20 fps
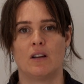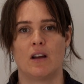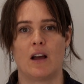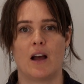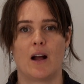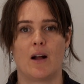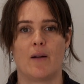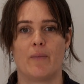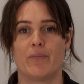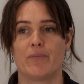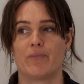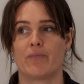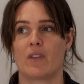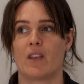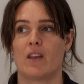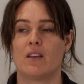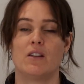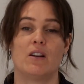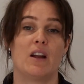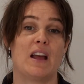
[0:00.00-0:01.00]

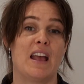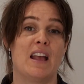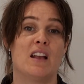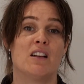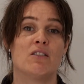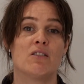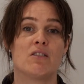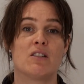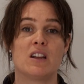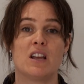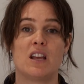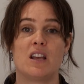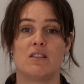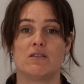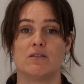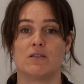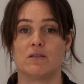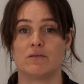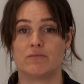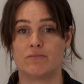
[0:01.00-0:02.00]
angry
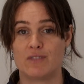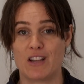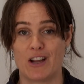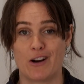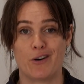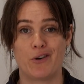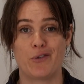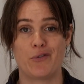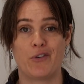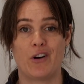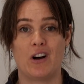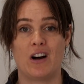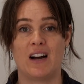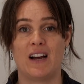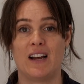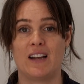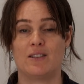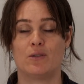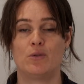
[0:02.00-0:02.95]
or terrified.